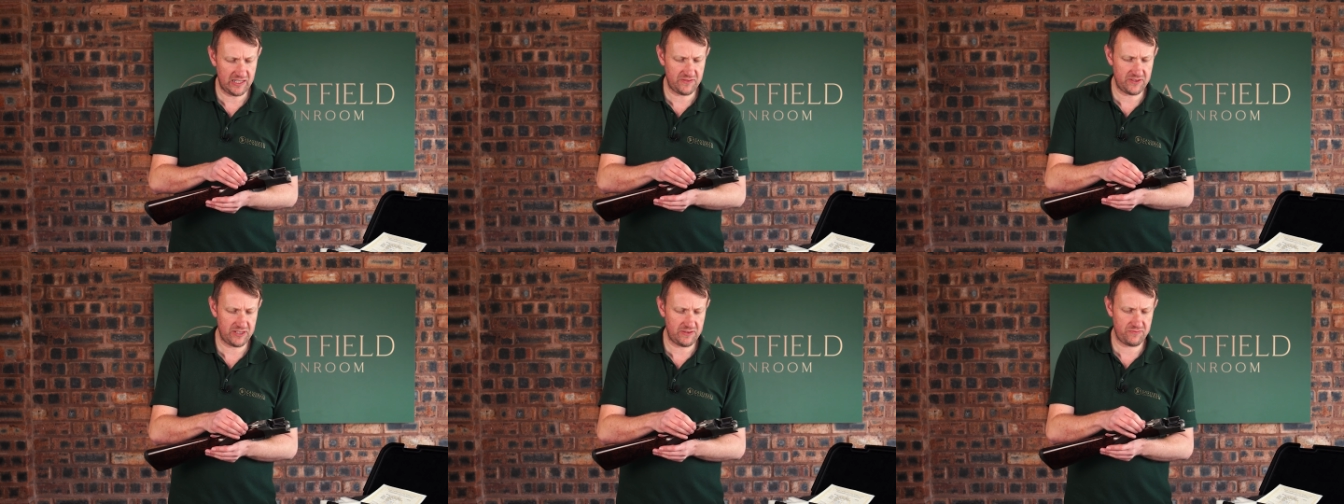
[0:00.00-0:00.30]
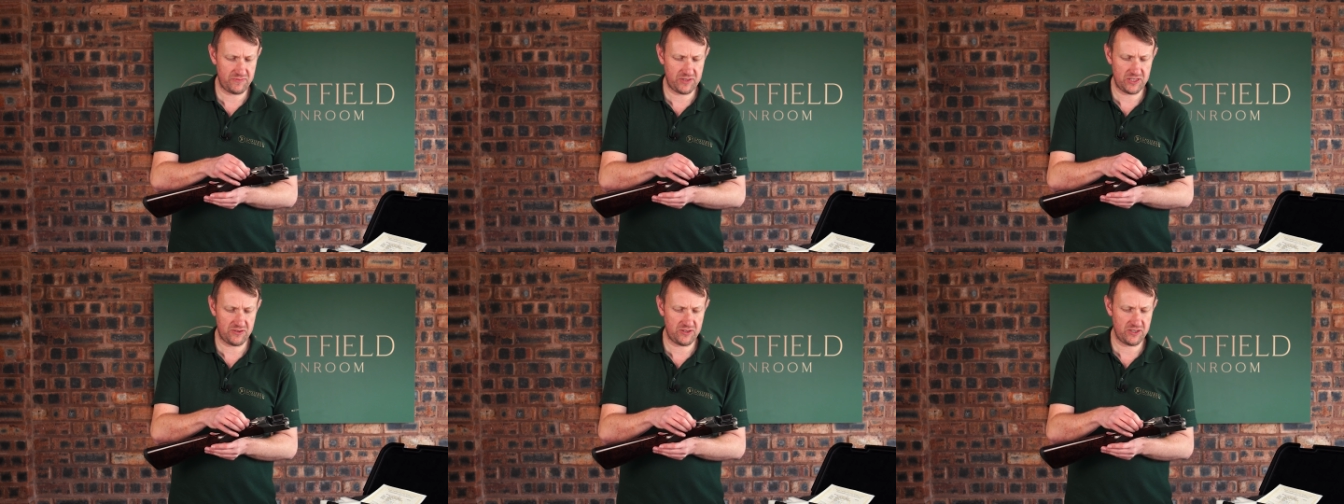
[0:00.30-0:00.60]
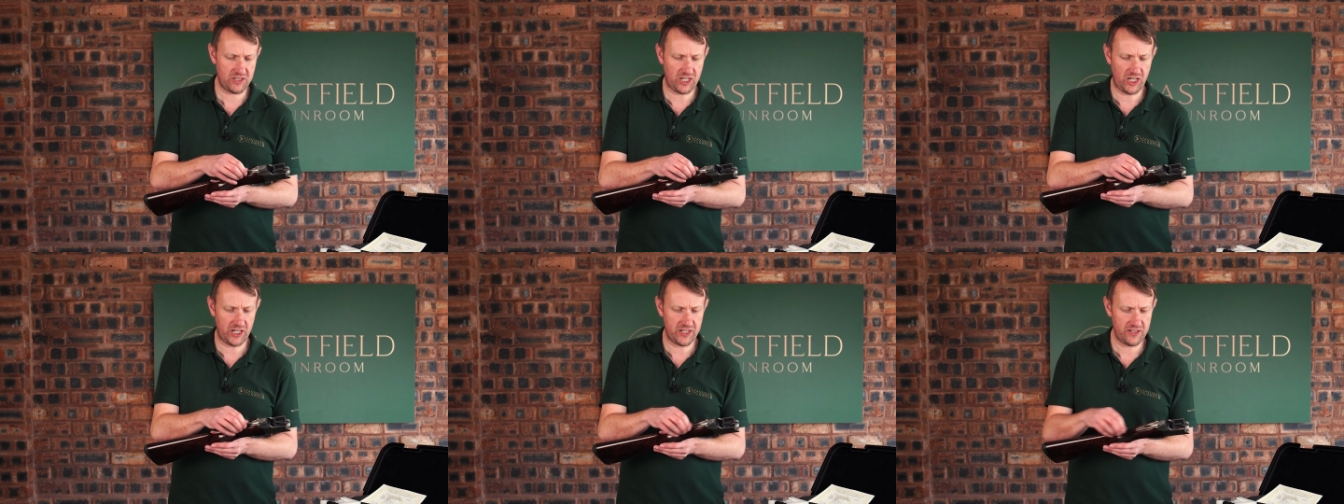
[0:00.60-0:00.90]

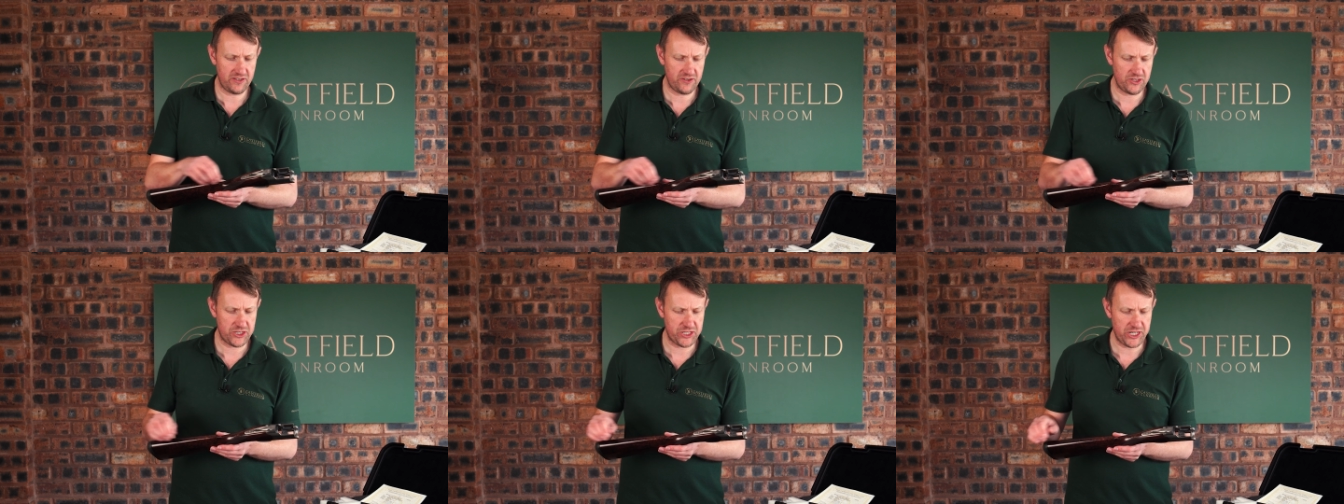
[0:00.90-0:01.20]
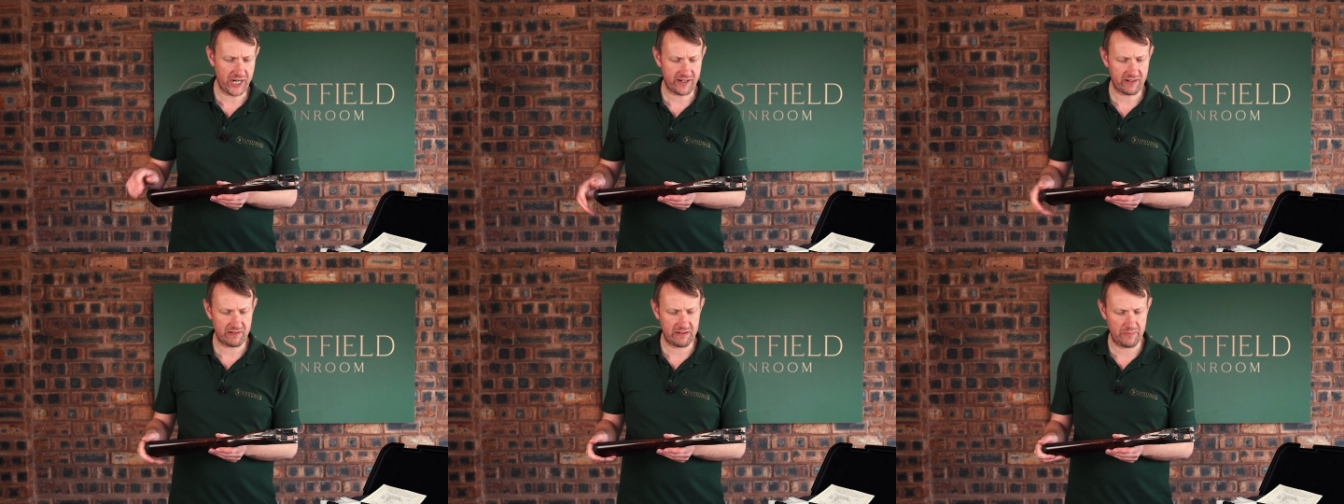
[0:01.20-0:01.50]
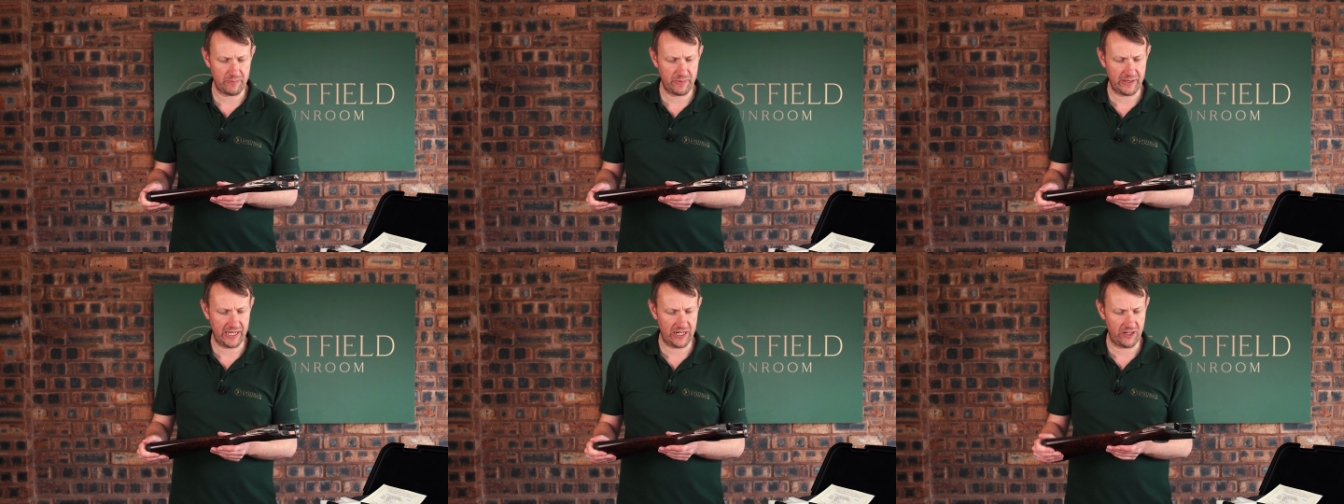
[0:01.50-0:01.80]
the kind of the
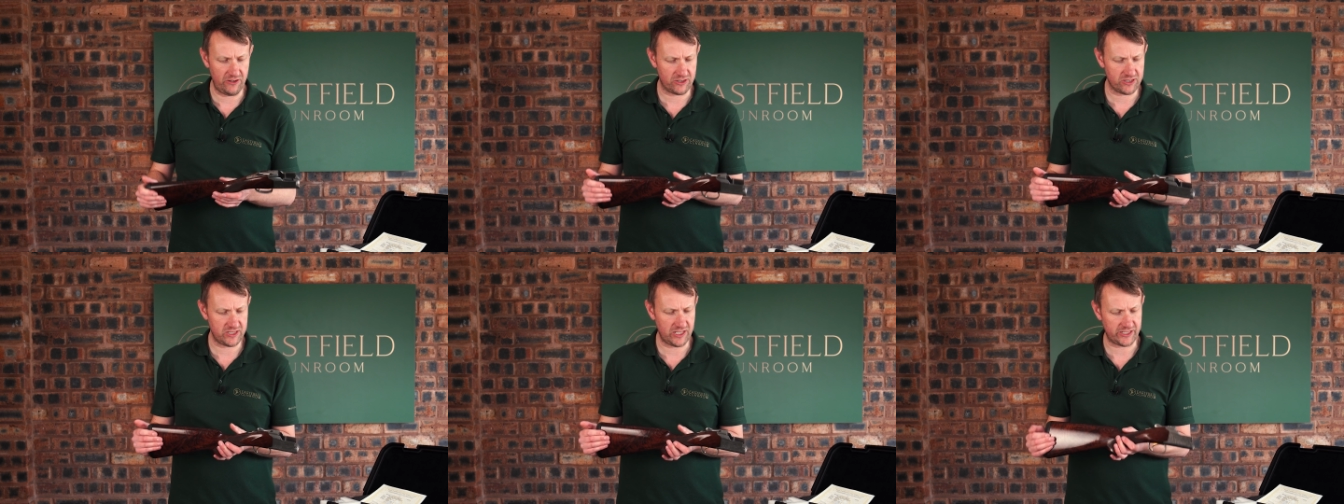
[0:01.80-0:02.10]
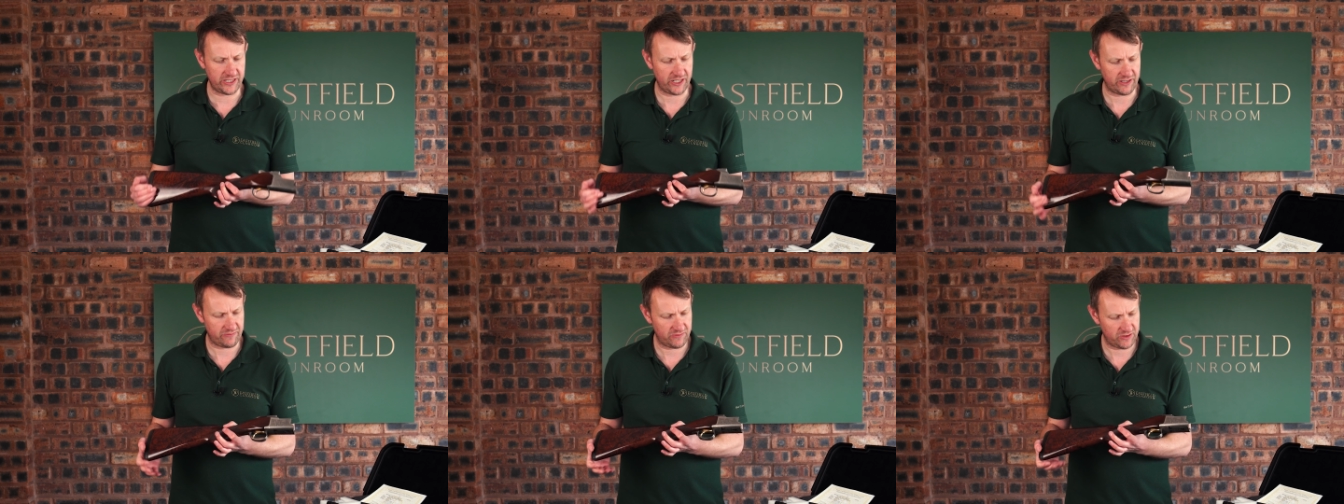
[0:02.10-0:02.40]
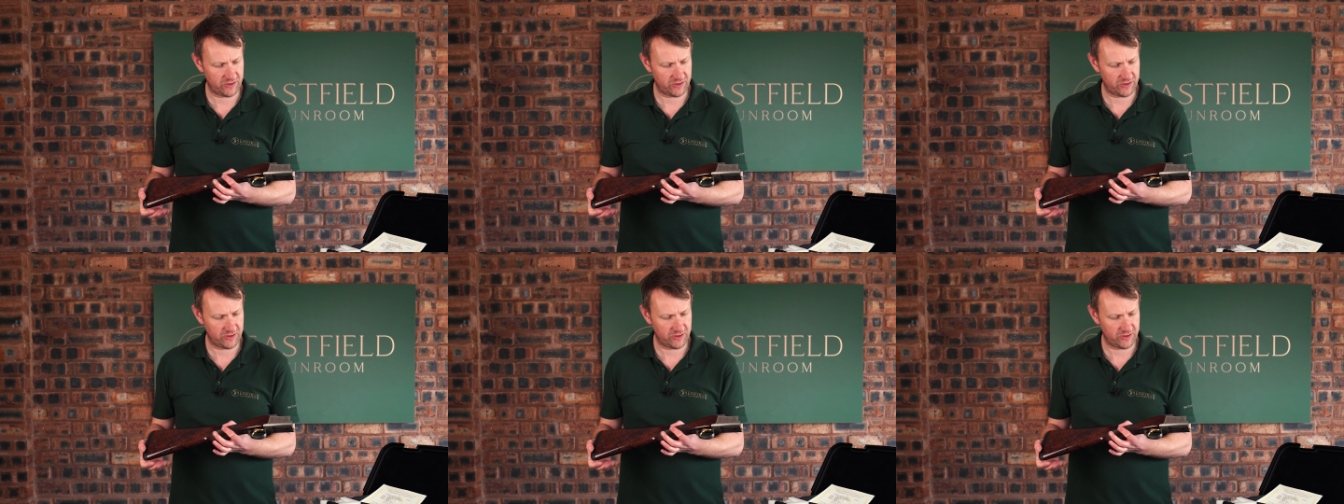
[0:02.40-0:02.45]
checkering bit looks like a